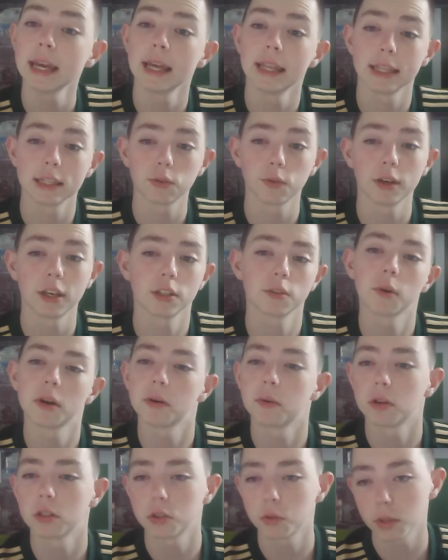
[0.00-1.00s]
the
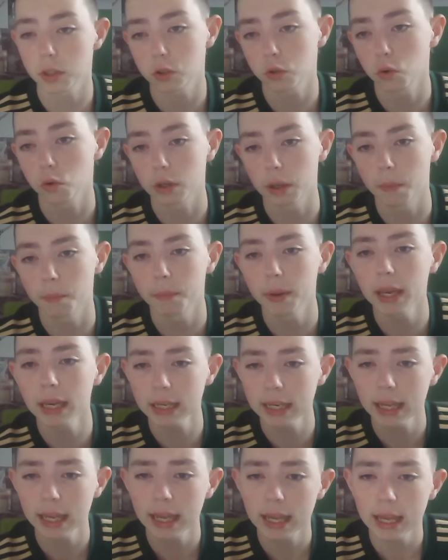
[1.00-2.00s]
2021-22
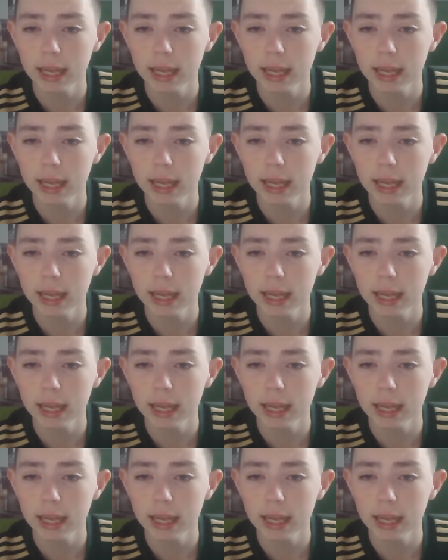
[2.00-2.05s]
campaign.